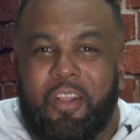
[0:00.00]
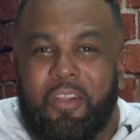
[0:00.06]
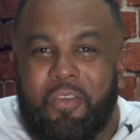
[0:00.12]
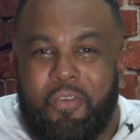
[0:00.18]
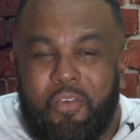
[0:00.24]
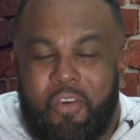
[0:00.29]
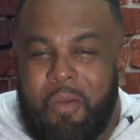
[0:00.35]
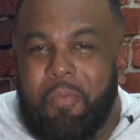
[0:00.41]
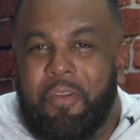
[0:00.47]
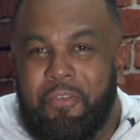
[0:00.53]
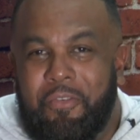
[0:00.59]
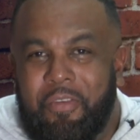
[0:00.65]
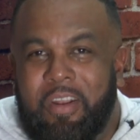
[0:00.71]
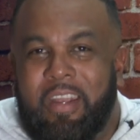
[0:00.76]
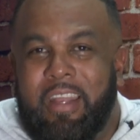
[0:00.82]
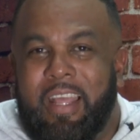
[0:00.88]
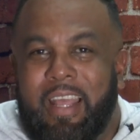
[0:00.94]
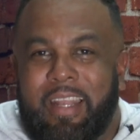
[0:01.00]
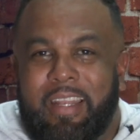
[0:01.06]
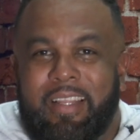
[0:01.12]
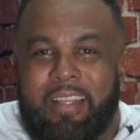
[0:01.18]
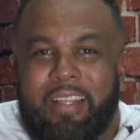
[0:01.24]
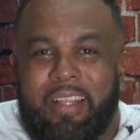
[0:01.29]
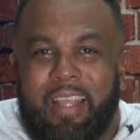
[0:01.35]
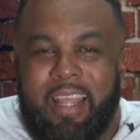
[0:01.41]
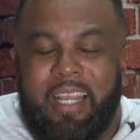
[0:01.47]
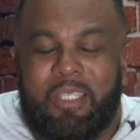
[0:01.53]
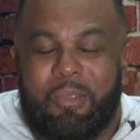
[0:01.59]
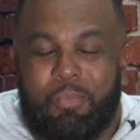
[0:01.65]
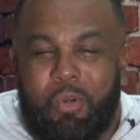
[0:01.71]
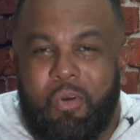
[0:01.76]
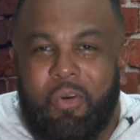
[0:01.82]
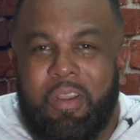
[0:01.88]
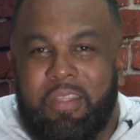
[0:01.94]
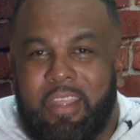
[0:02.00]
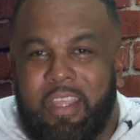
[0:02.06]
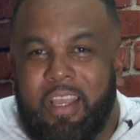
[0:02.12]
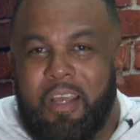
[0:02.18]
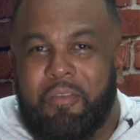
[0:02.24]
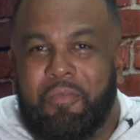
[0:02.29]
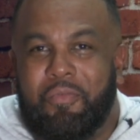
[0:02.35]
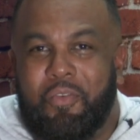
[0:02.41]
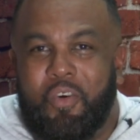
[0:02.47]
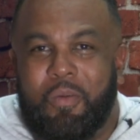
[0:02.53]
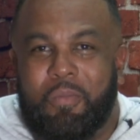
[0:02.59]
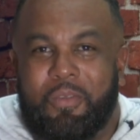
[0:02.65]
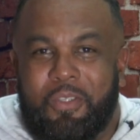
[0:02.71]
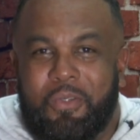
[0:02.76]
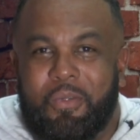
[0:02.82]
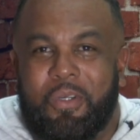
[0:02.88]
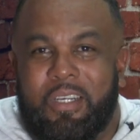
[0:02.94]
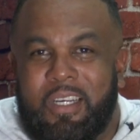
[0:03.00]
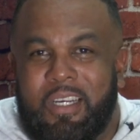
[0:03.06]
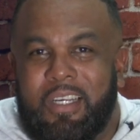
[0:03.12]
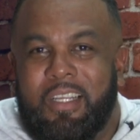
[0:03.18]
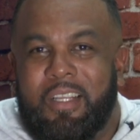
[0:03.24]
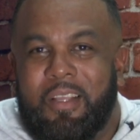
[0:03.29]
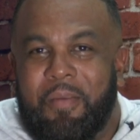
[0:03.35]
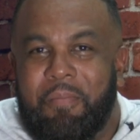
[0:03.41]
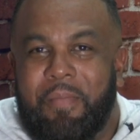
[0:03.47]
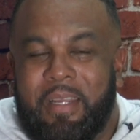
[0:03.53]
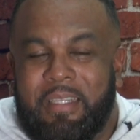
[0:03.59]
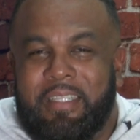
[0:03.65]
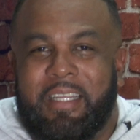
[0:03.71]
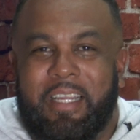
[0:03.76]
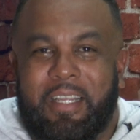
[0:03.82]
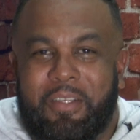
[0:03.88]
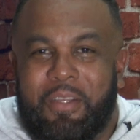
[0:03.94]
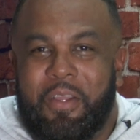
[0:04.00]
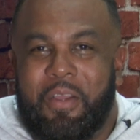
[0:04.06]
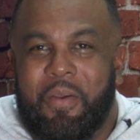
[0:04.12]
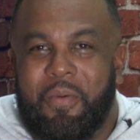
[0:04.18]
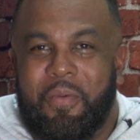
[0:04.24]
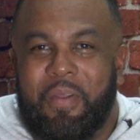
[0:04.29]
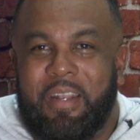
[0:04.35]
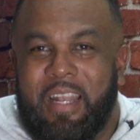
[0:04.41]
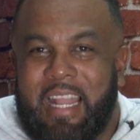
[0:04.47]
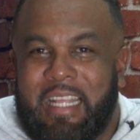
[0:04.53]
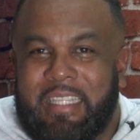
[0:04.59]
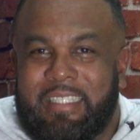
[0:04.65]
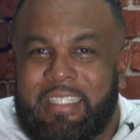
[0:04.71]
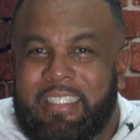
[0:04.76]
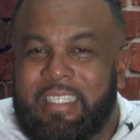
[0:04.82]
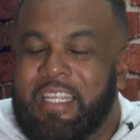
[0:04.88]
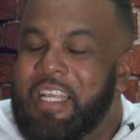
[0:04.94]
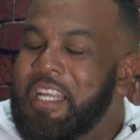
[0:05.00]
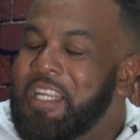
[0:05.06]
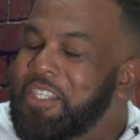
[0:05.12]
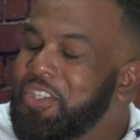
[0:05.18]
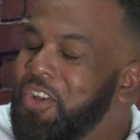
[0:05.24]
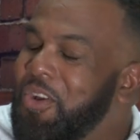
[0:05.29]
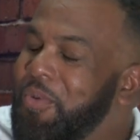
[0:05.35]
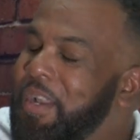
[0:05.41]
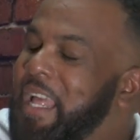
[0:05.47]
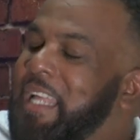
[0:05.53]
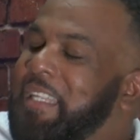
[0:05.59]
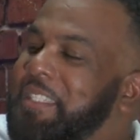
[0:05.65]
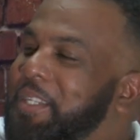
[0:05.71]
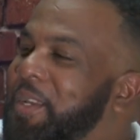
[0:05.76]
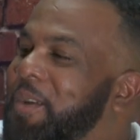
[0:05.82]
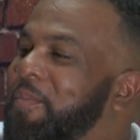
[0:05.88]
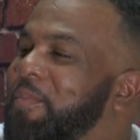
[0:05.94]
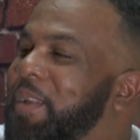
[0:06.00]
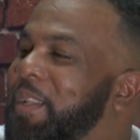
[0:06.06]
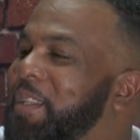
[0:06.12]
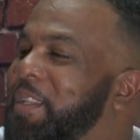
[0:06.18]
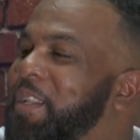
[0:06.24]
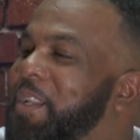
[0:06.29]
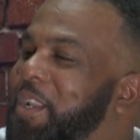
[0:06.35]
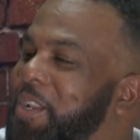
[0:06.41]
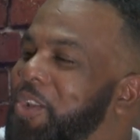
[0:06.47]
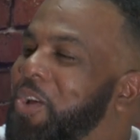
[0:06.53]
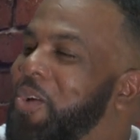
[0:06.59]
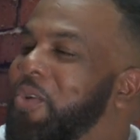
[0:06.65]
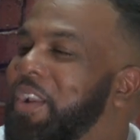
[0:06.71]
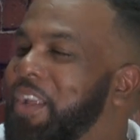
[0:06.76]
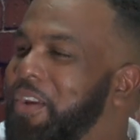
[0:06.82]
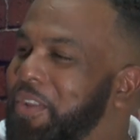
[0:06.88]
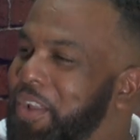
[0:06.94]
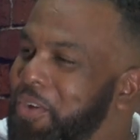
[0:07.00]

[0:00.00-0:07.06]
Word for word: grew up in Trinidad, exploring the art form, soca, mixing it with Latin. So I want to ask you a bit, no, I want